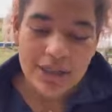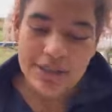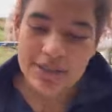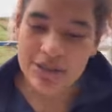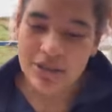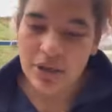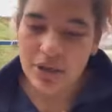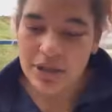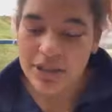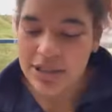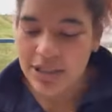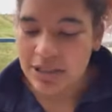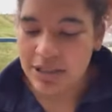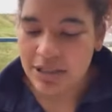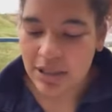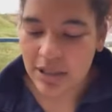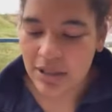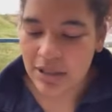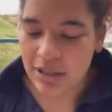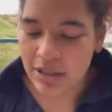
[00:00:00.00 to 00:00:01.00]
started,
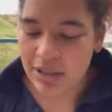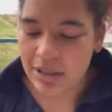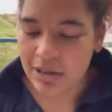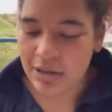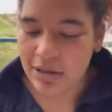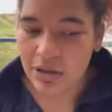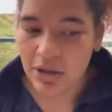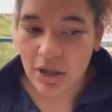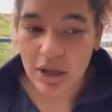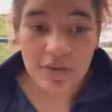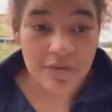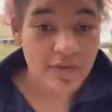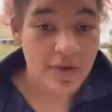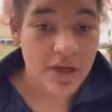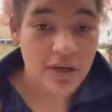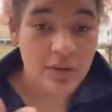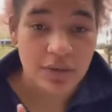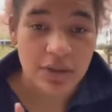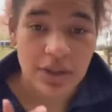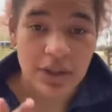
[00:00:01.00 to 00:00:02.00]
and then if
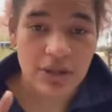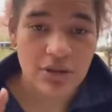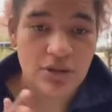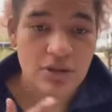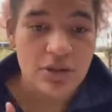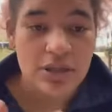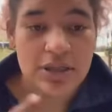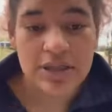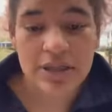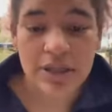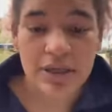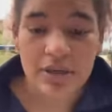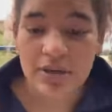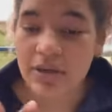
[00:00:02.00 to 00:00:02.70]
anyone like joins later,